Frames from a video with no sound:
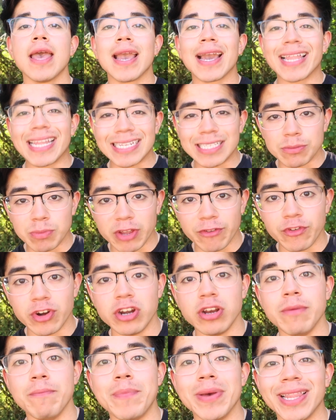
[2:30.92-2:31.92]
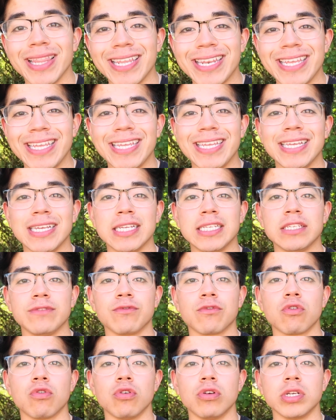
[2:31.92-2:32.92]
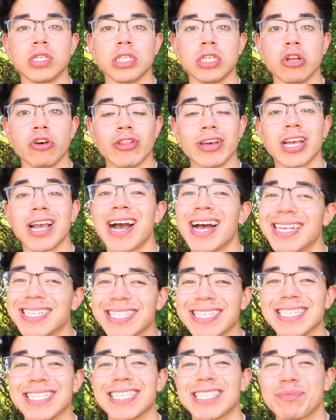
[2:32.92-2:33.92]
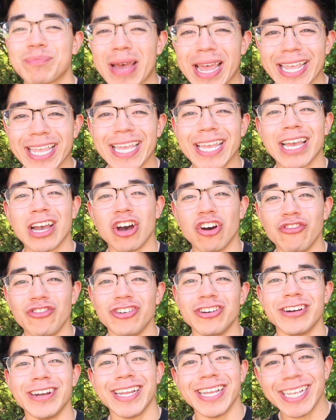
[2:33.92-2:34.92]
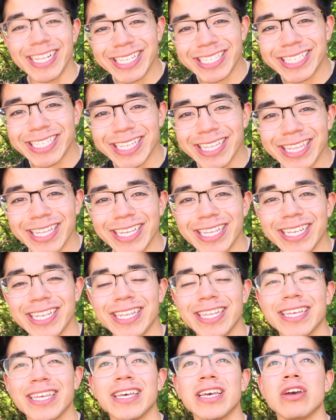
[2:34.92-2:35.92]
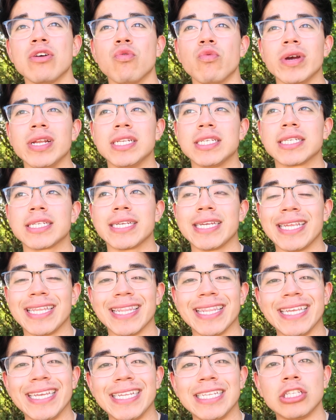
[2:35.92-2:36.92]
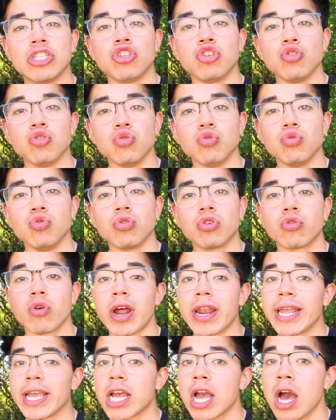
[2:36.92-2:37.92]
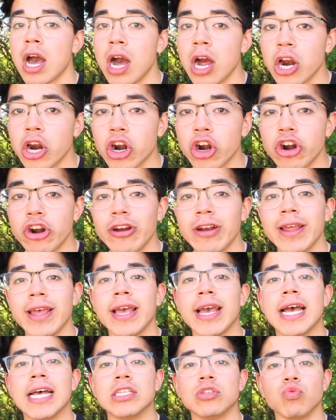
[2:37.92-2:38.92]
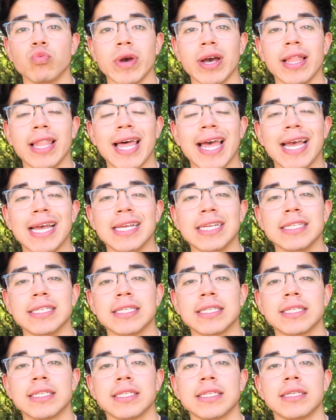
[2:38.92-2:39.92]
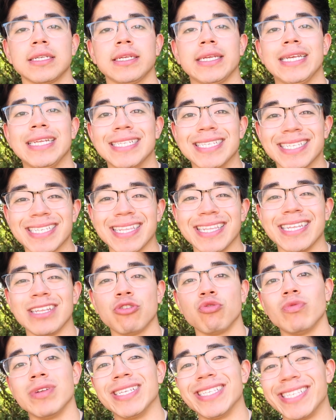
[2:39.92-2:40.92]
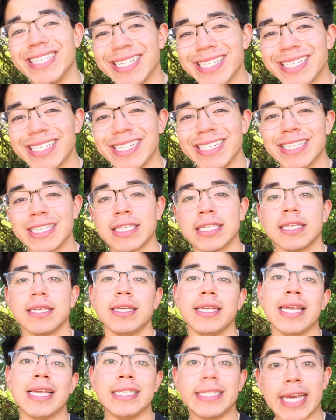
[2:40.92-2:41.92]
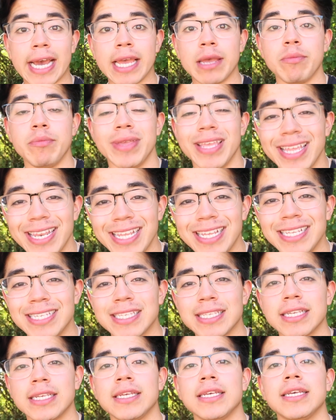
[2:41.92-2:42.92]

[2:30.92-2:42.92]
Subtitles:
Glycemic variability is, of course, the constant spiking of your insulin, which can lead to chronic hunger, as well as insulin resistance and diabetes,